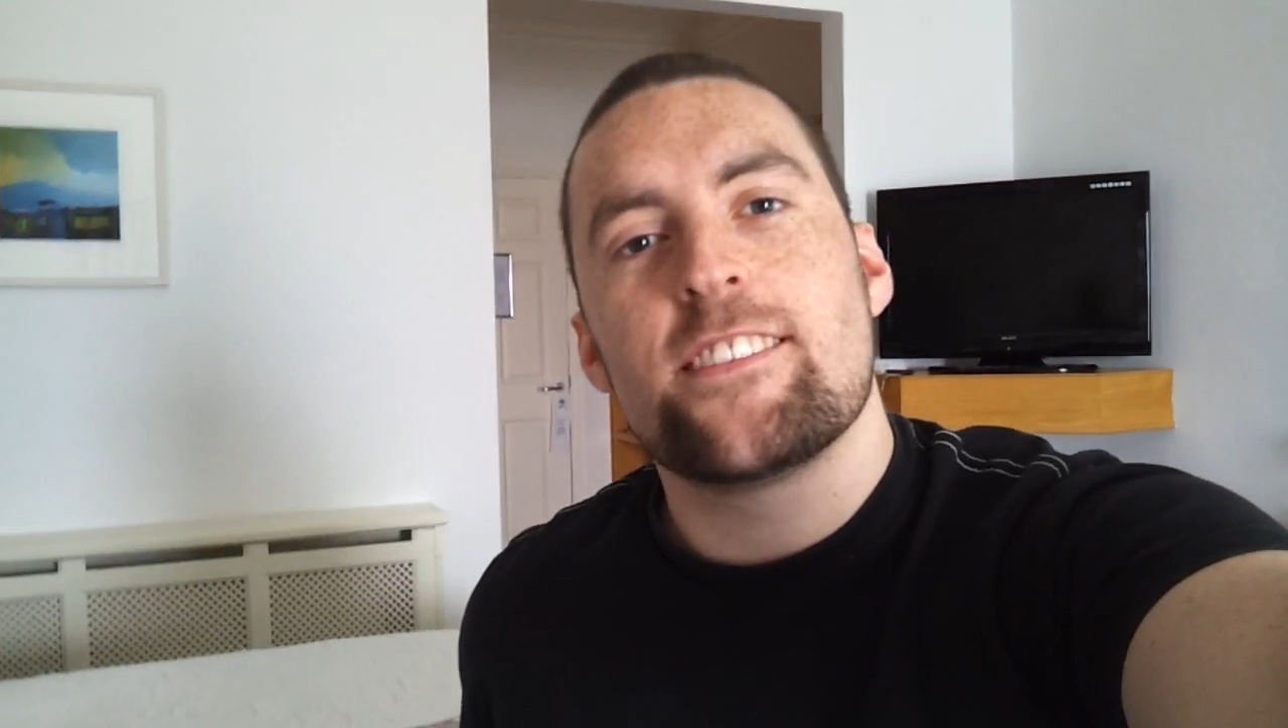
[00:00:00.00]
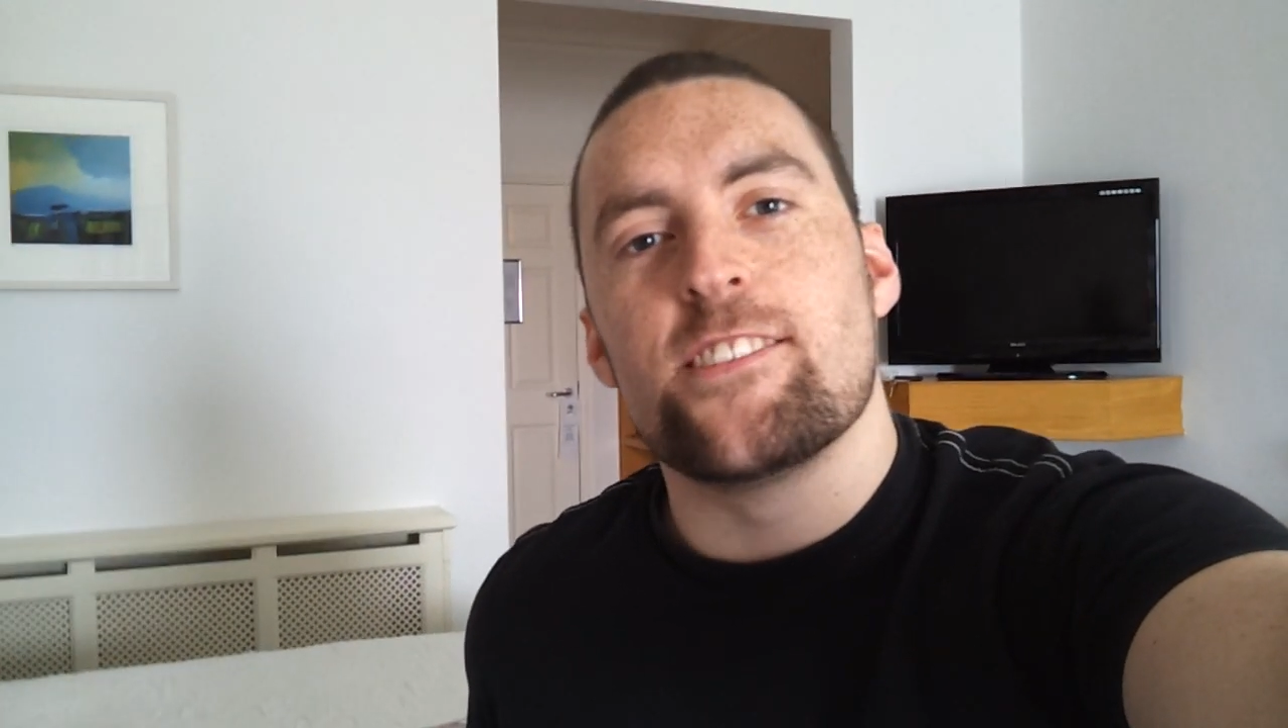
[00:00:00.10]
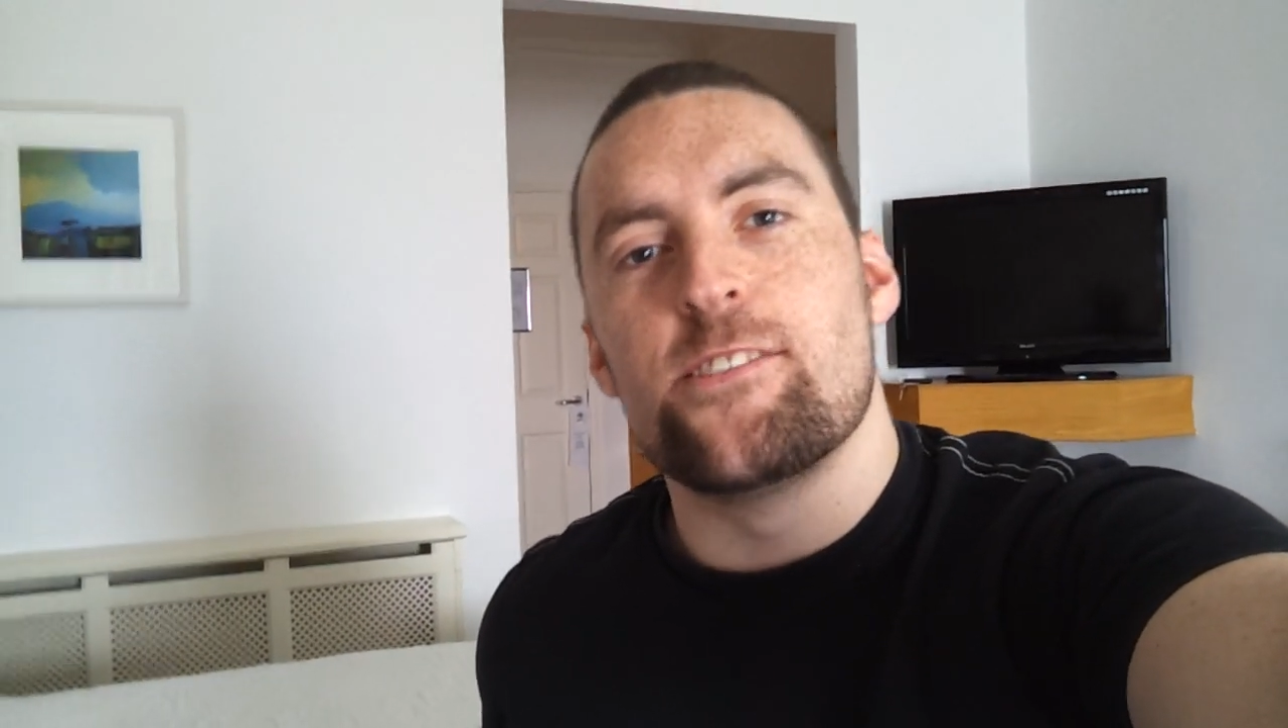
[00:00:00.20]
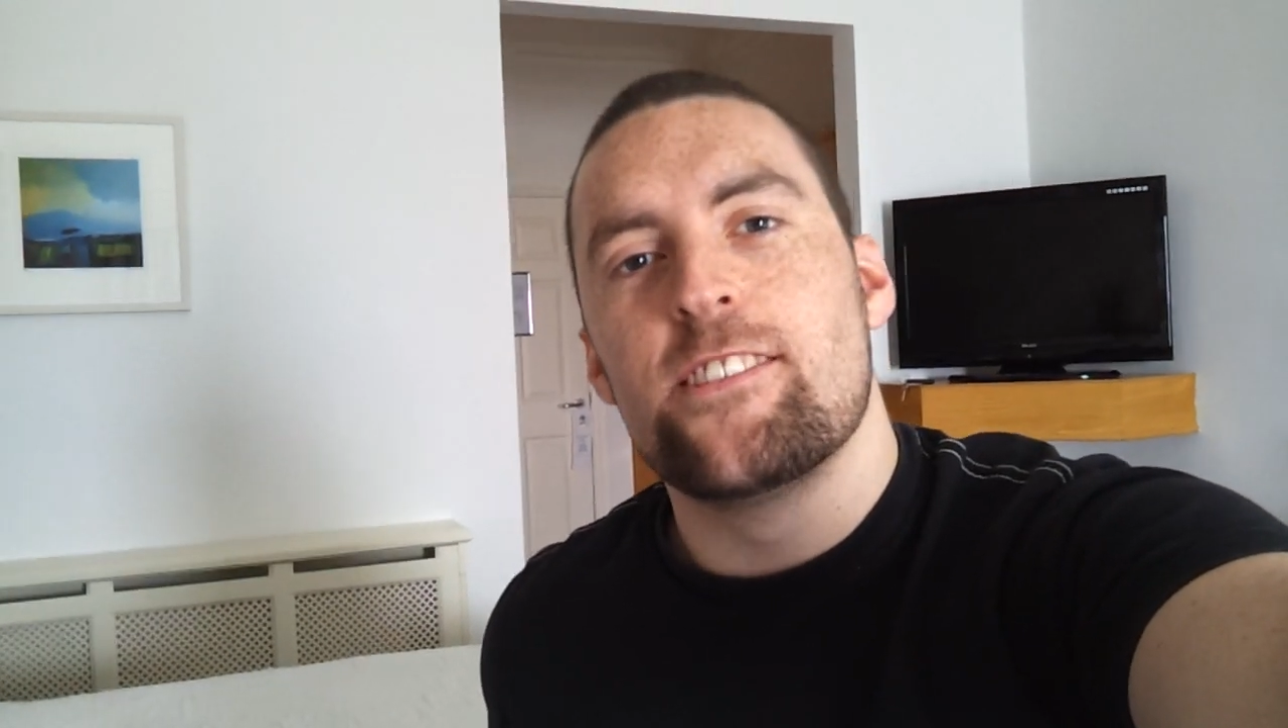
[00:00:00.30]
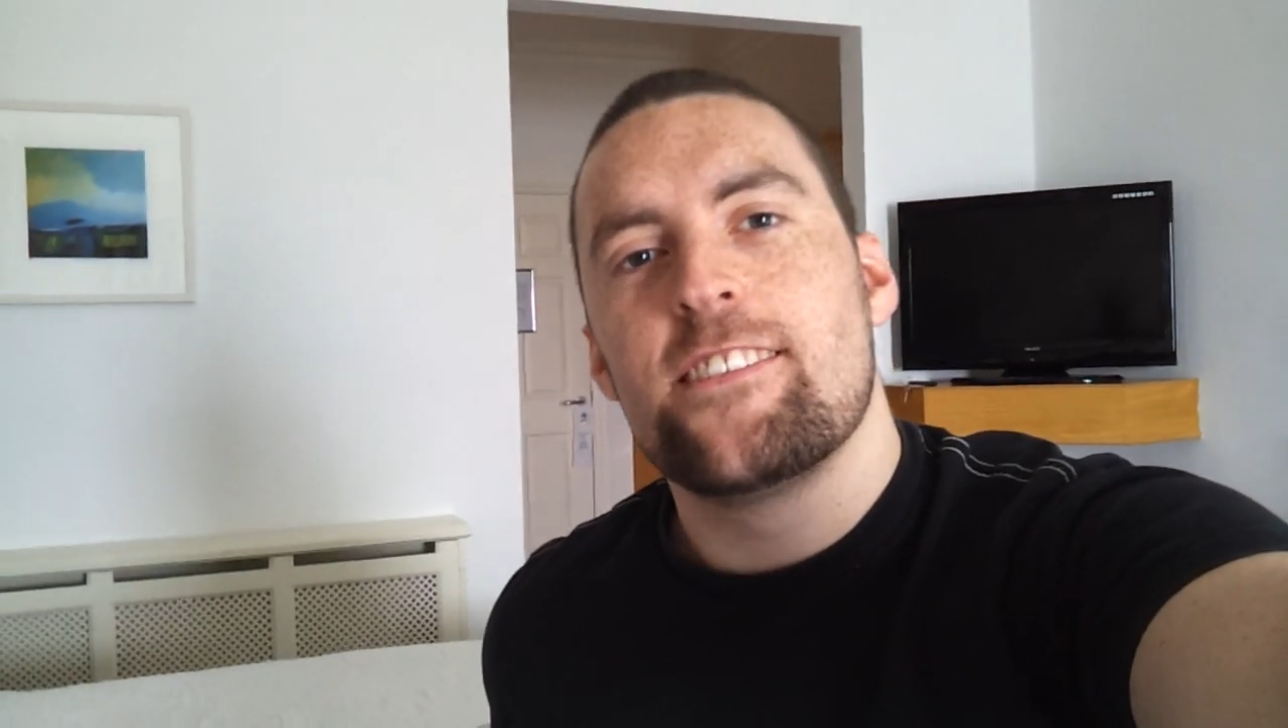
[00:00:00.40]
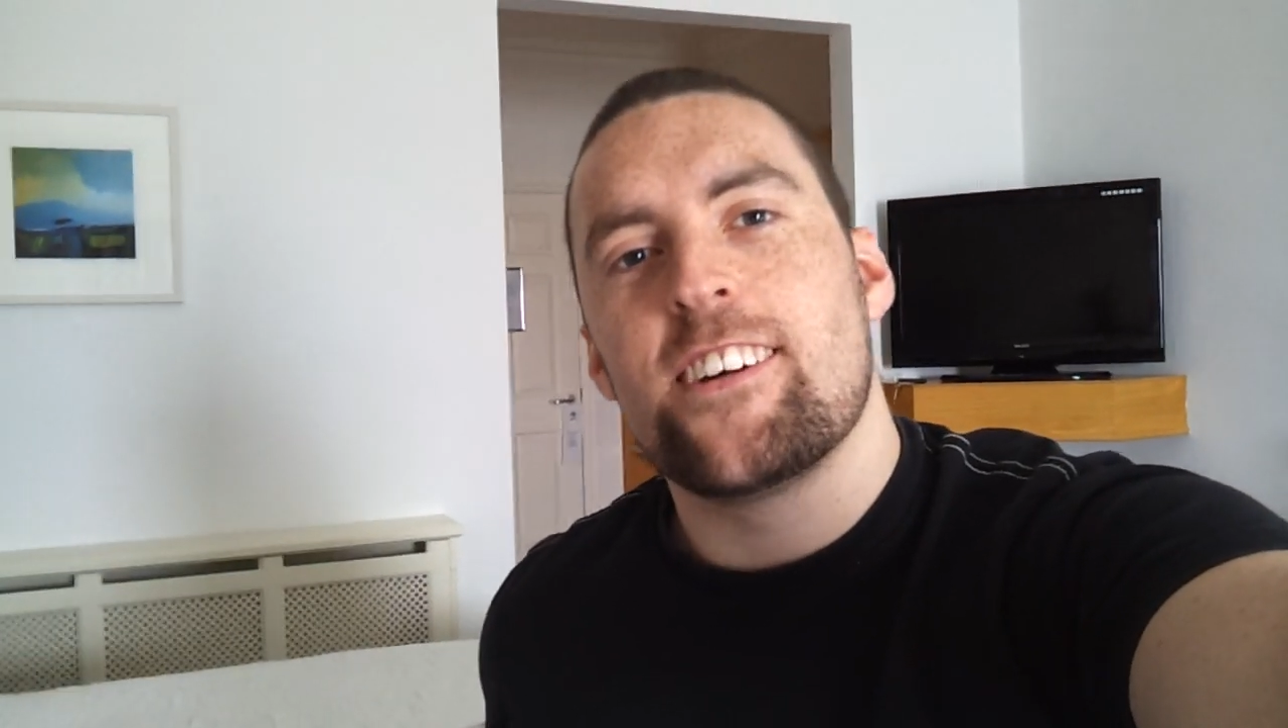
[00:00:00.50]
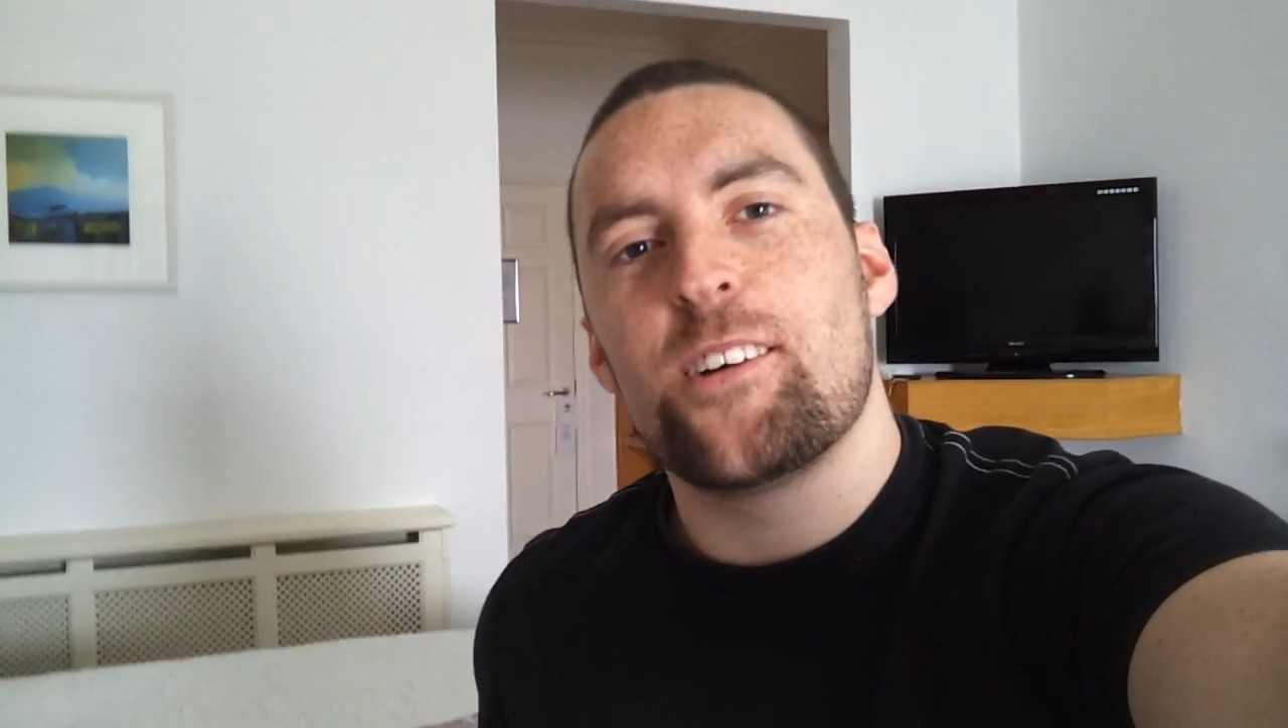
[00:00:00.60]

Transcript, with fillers: so I